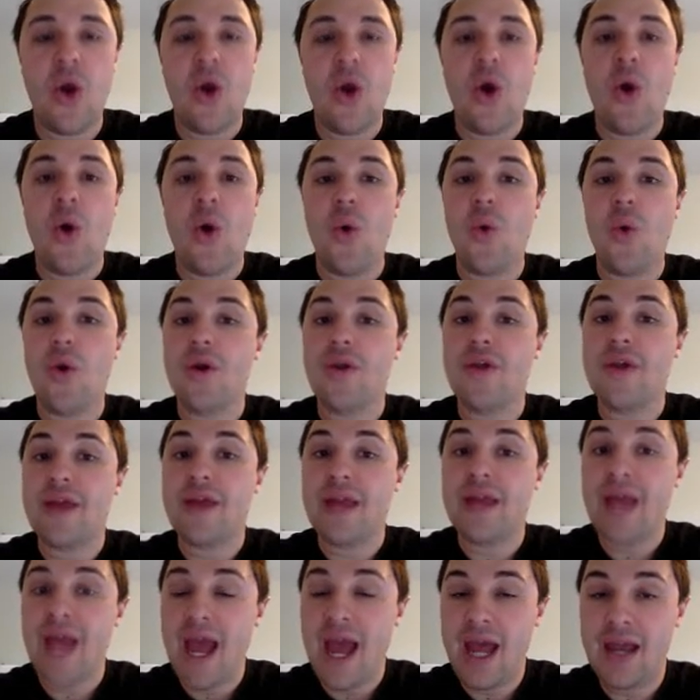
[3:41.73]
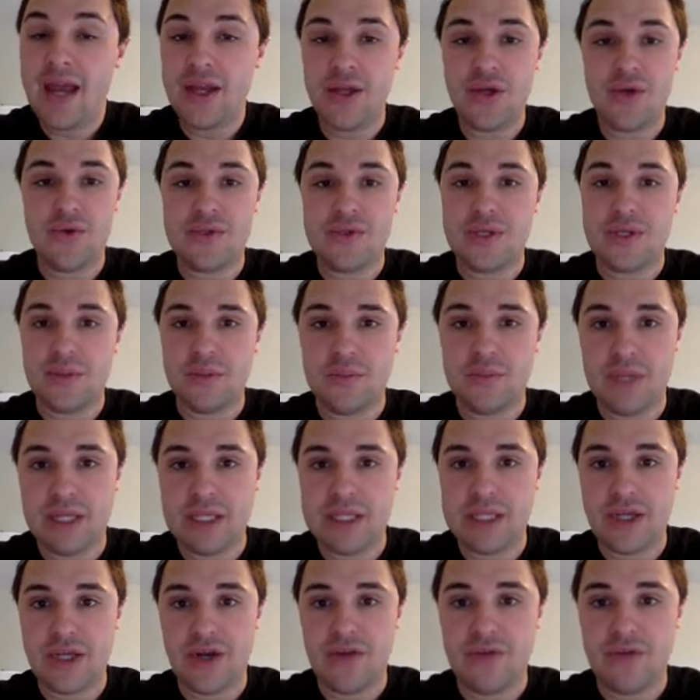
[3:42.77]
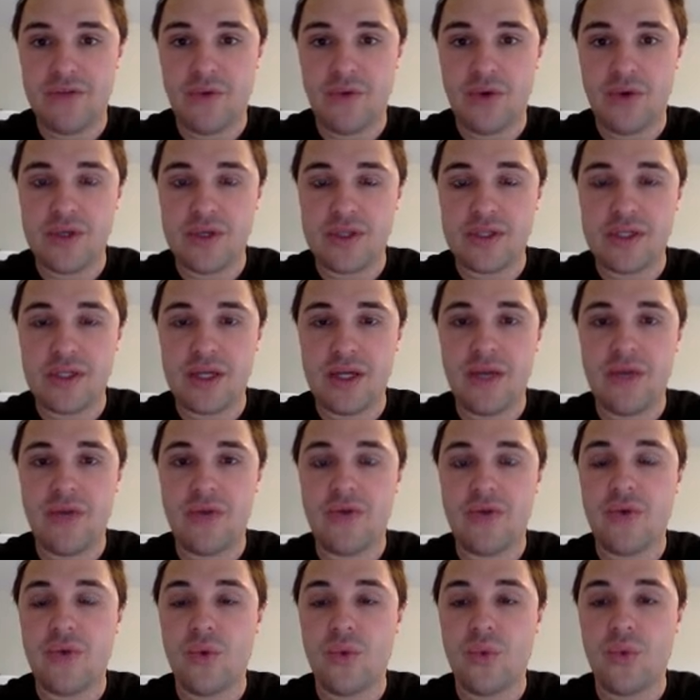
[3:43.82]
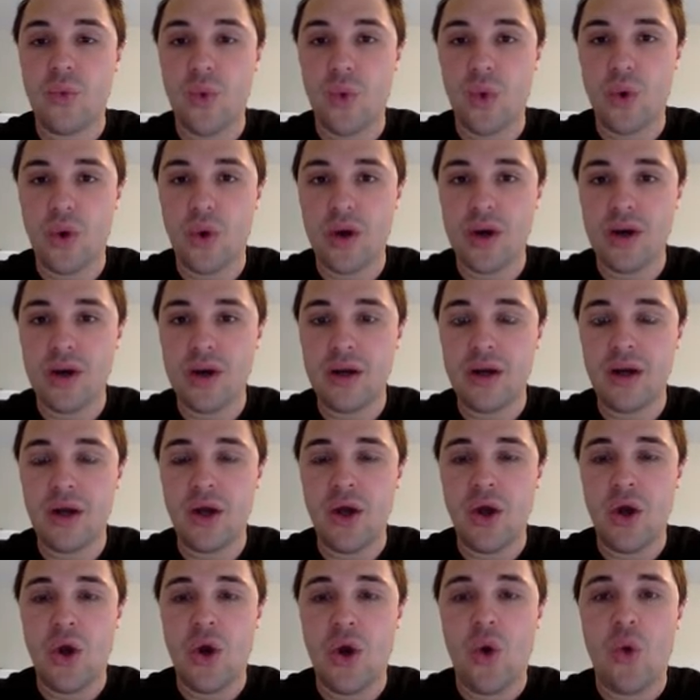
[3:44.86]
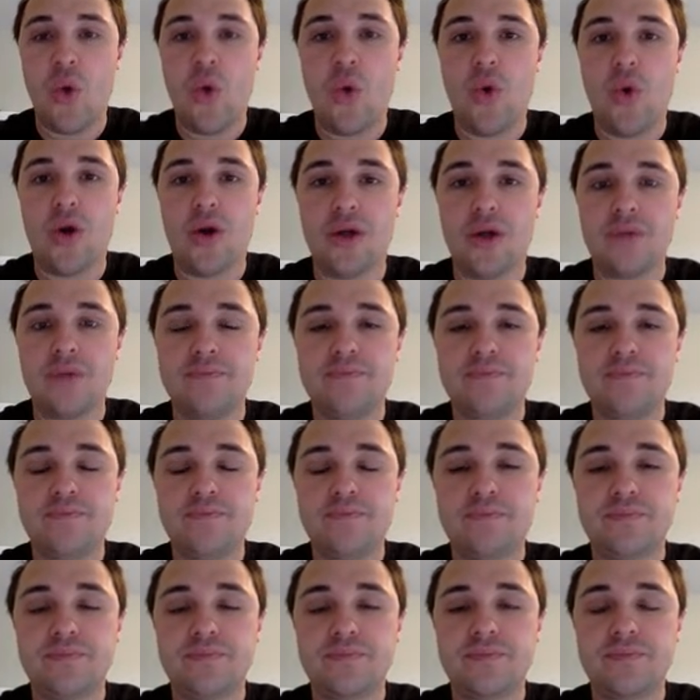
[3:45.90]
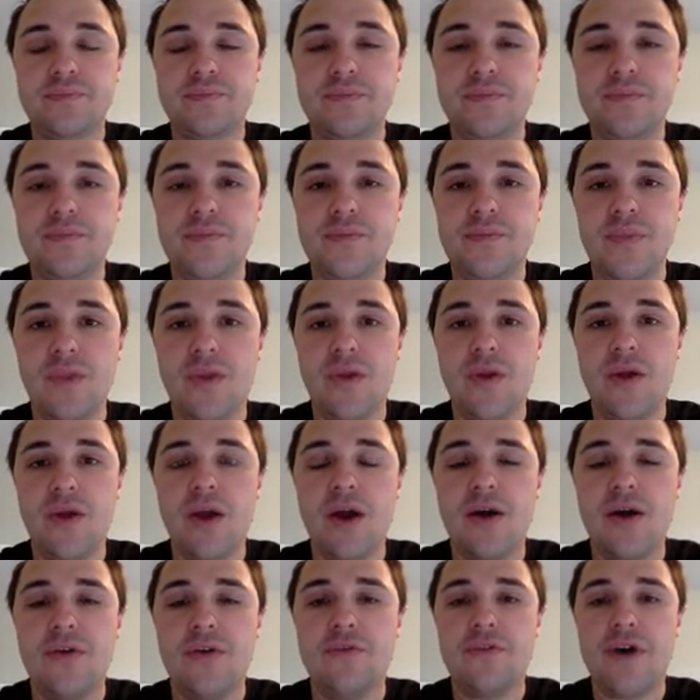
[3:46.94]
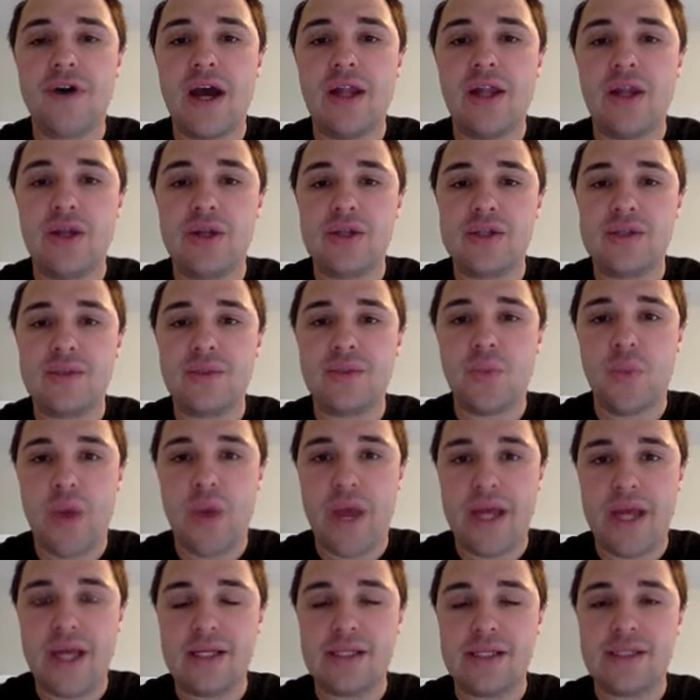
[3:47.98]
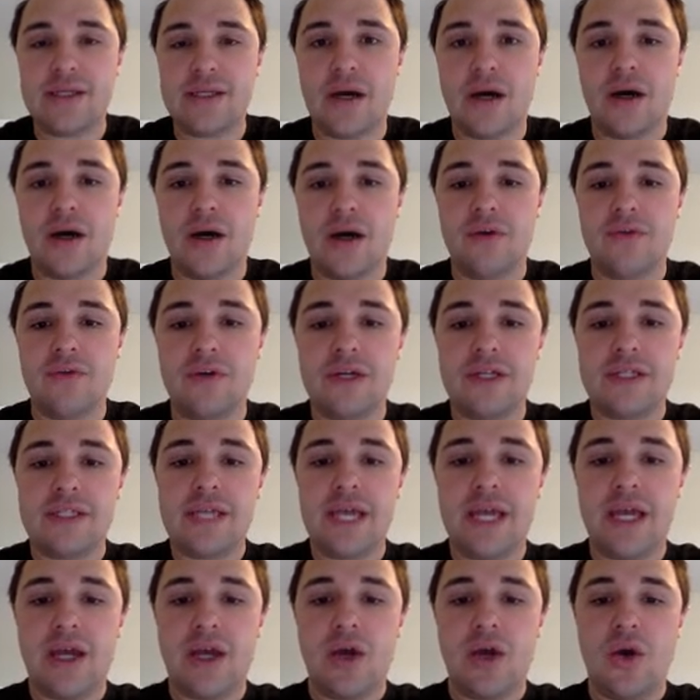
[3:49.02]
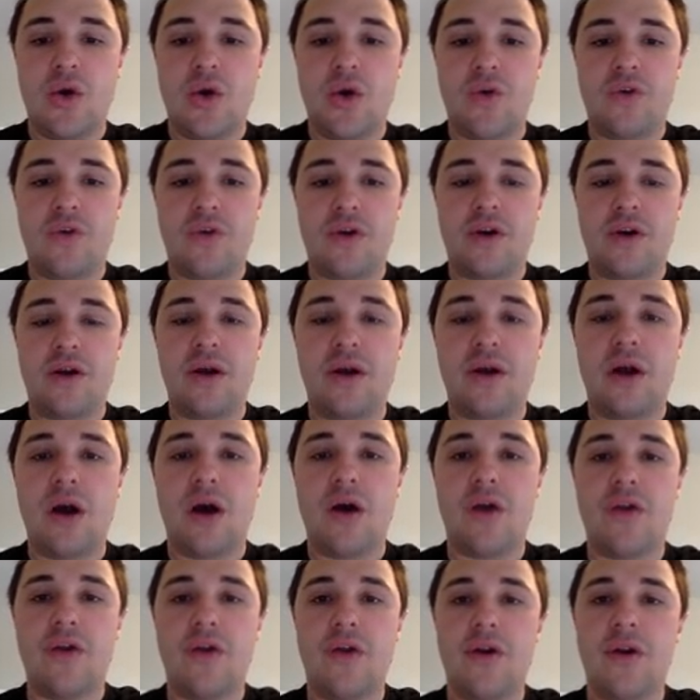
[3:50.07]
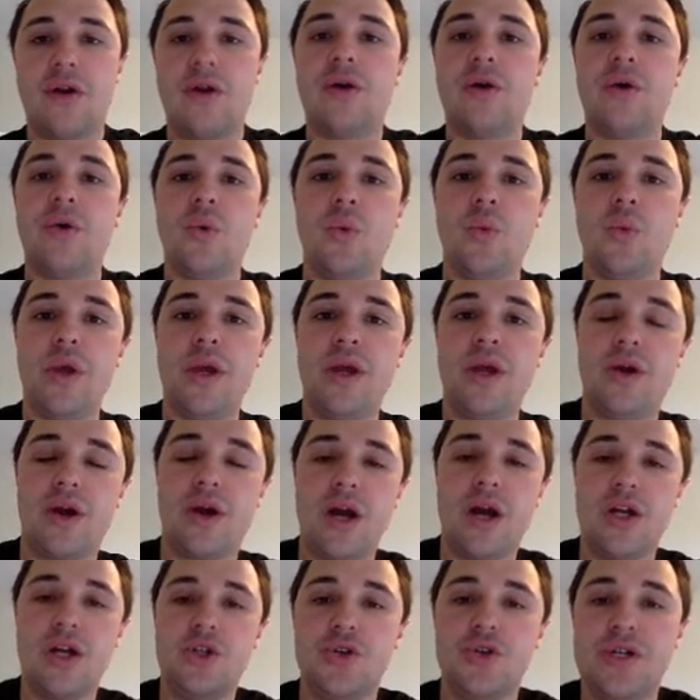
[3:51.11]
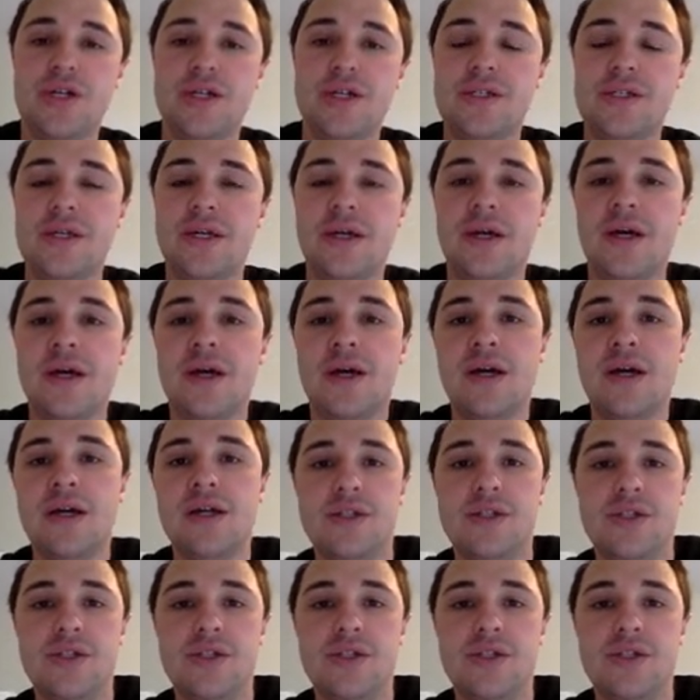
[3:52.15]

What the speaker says: Or they can use military force, either through war or violent ways of taking over other weaker countries to